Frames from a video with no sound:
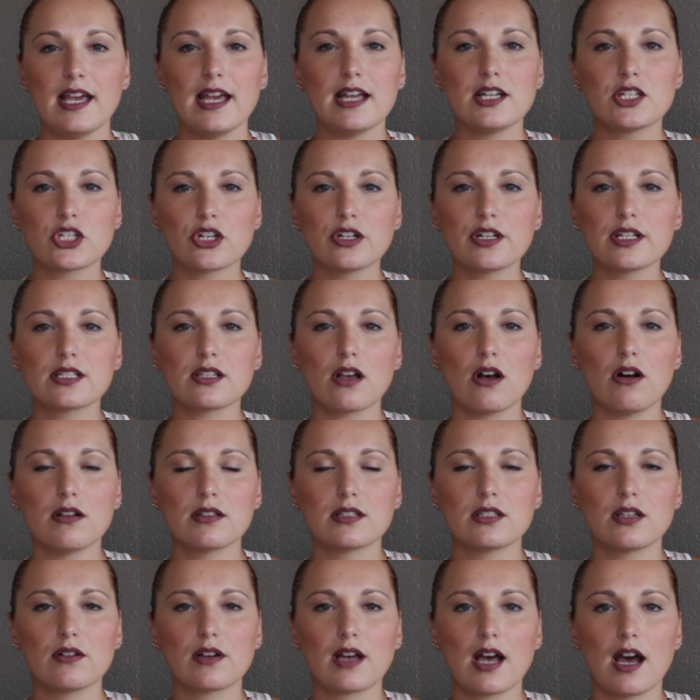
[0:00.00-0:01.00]
Insurance
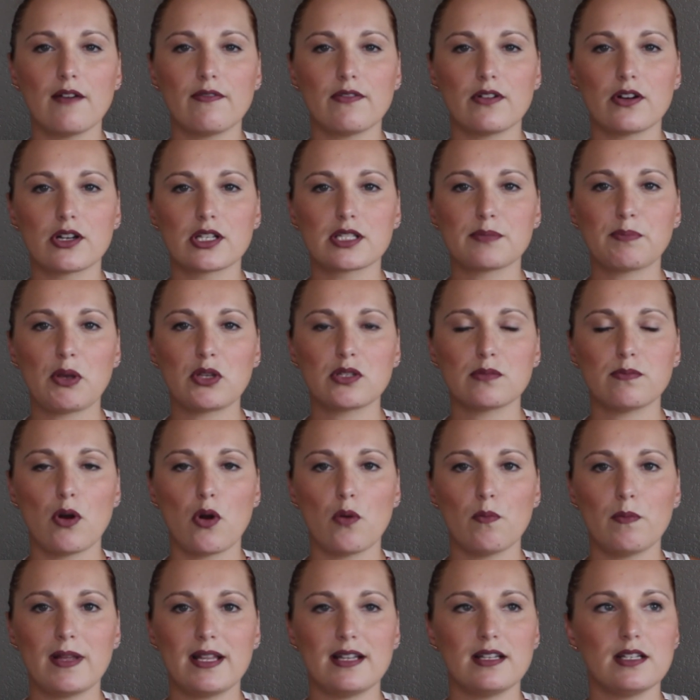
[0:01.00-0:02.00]
also covers
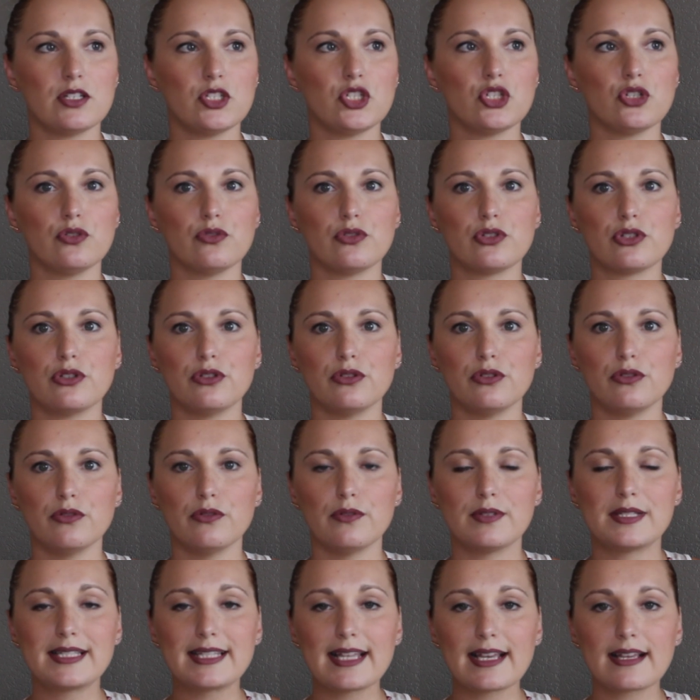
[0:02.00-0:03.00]
postponement due
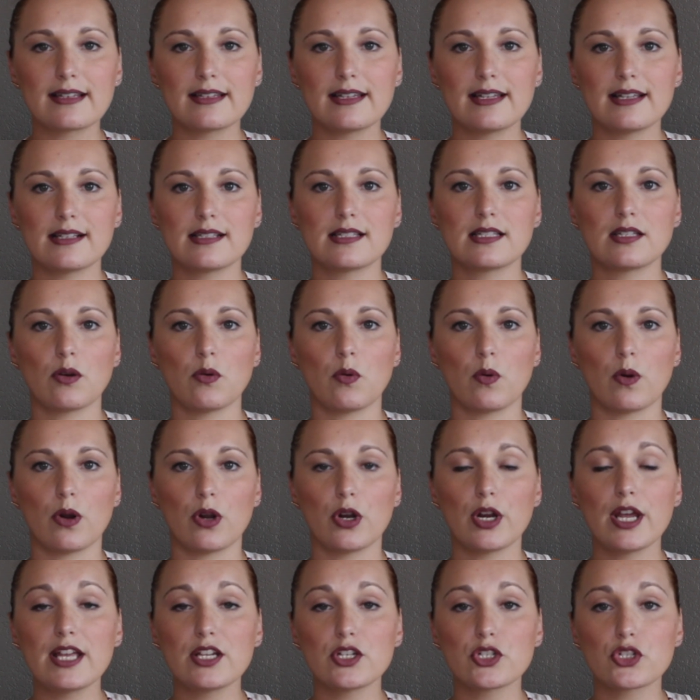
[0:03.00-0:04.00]
to sickness
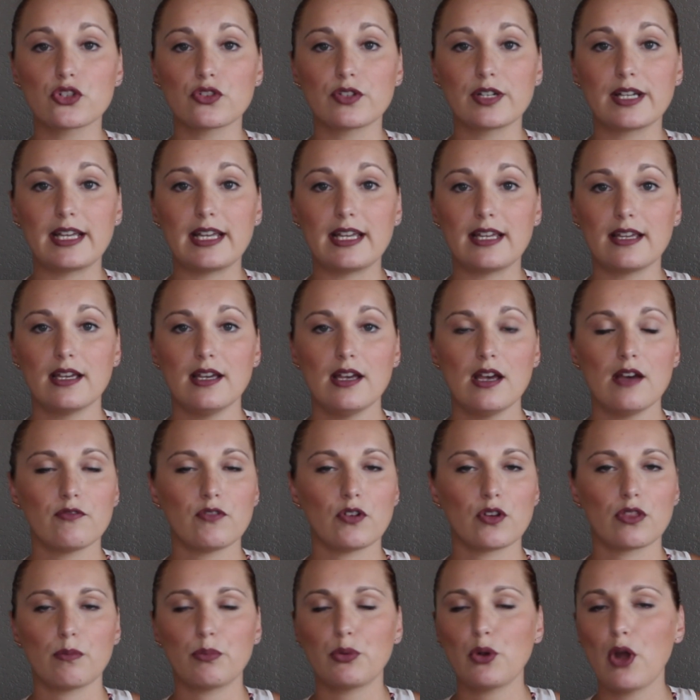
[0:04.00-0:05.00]
or injury
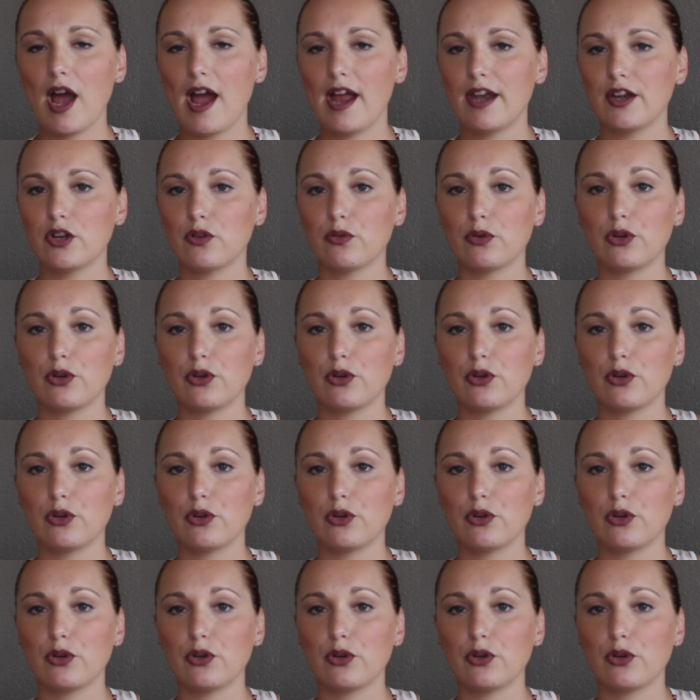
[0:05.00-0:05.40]
for the bride,